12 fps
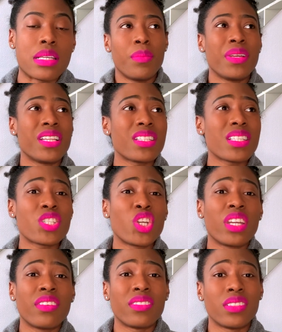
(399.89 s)
I mean, this is not
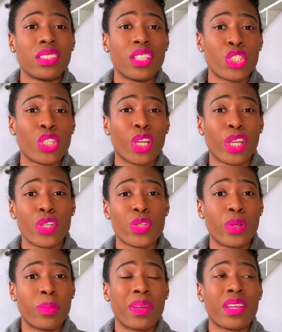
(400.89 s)
even a shocking
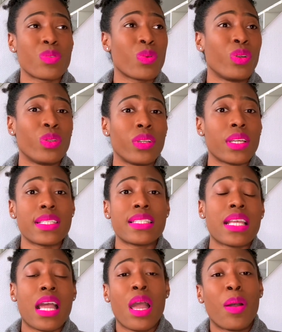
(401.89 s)
truth because we all know this,
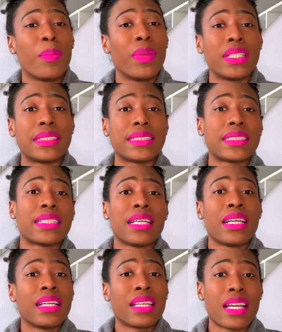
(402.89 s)
but
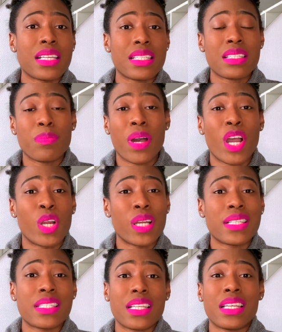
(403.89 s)
yes,
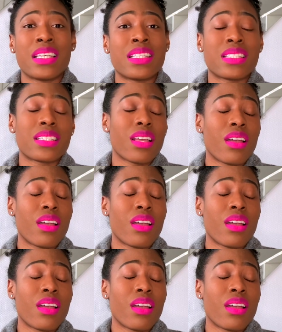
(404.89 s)
Paris is